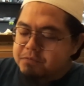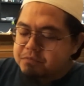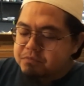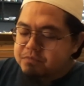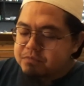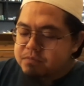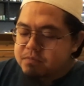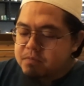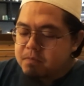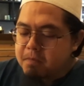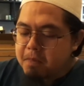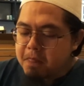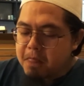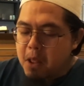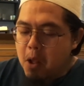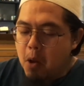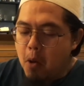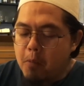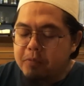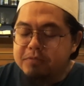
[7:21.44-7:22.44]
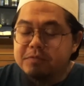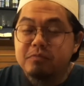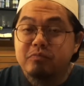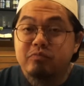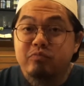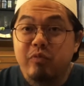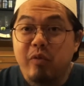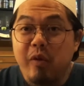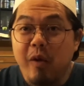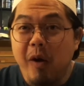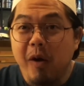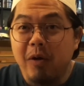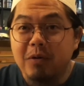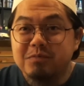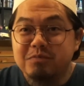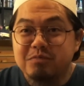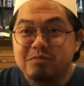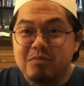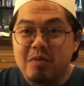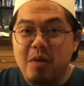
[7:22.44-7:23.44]
Give us that Canadian view,
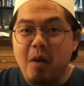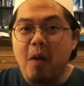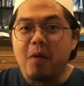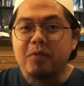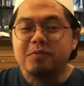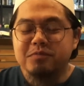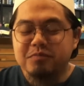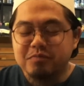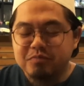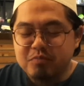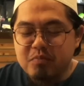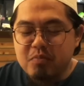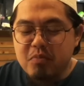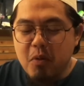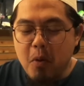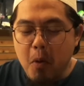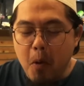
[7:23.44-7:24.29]
point of view, bro.